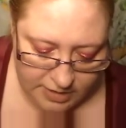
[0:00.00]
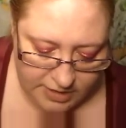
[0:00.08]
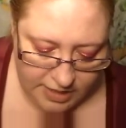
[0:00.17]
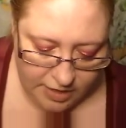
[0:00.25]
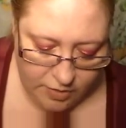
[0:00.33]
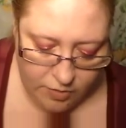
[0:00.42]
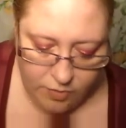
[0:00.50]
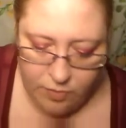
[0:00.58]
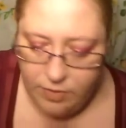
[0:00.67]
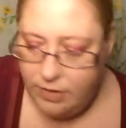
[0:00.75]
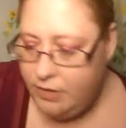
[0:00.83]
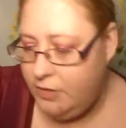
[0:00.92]

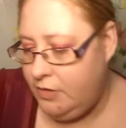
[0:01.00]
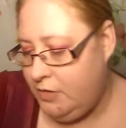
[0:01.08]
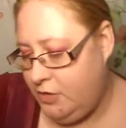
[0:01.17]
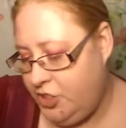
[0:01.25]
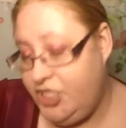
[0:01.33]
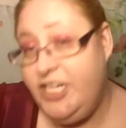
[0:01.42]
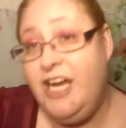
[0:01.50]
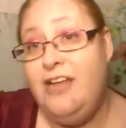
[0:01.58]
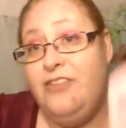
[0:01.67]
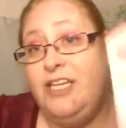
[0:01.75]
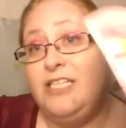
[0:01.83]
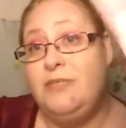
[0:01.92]
So she
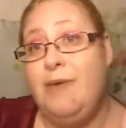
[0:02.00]
got these